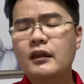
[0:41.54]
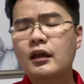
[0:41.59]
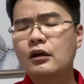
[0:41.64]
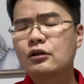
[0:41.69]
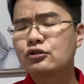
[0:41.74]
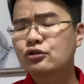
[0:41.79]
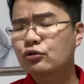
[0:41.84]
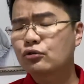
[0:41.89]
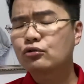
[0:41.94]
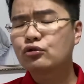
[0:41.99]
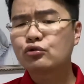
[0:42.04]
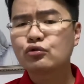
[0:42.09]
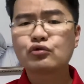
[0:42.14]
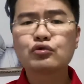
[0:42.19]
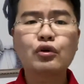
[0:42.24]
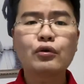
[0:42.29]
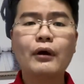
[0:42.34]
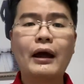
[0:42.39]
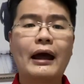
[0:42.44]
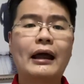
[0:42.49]
So to
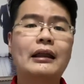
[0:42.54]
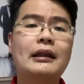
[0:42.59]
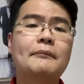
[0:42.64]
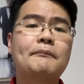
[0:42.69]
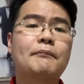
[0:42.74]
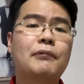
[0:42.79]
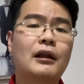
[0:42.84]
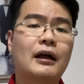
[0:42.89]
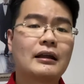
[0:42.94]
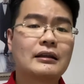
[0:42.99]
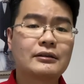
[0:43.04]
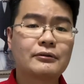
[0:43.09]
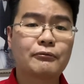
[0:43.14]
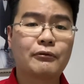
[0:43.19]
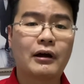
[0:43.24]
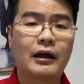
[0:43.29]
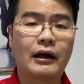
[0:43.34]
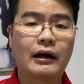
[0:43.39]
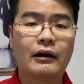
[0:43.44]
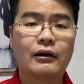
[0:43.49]
grow any plant
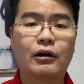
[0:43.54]
well,